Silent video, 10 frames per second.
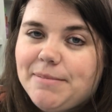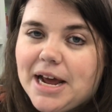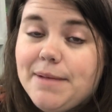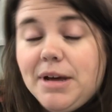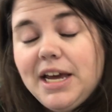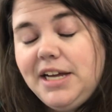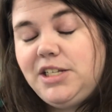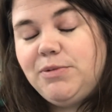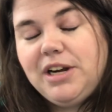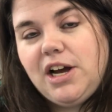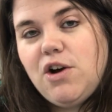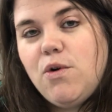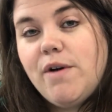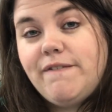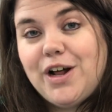name in case you want to
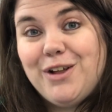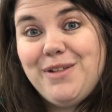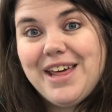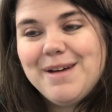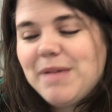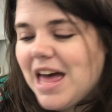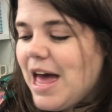go follow them.